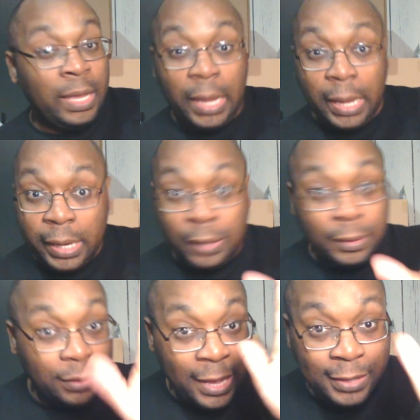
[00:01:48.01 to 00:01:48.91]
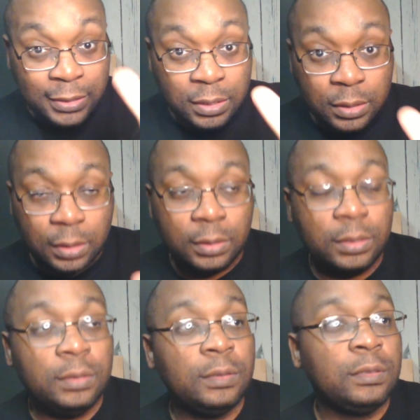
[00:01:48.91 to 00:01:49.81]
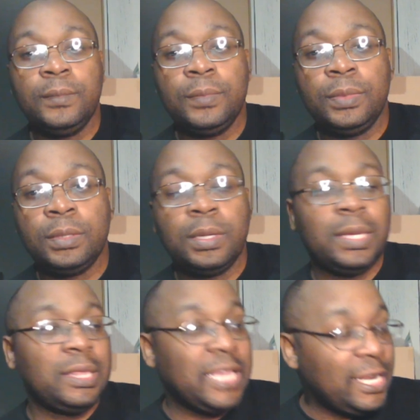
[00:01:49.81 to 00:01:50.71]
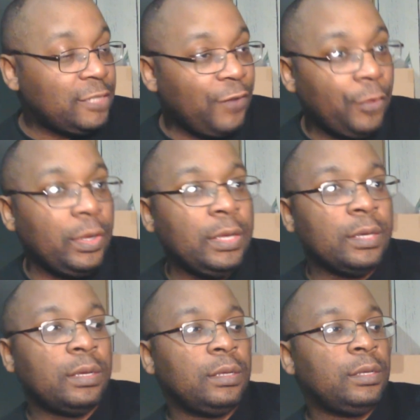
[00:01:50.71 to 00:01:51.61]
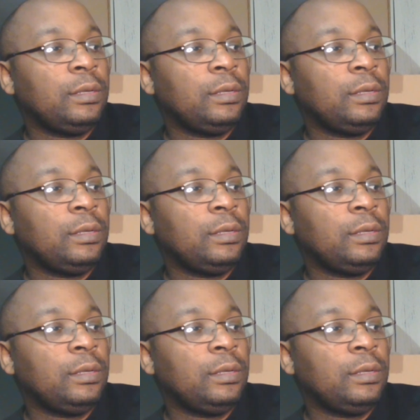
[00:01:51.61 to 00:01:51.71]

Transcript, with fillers: And that is good. That is very good.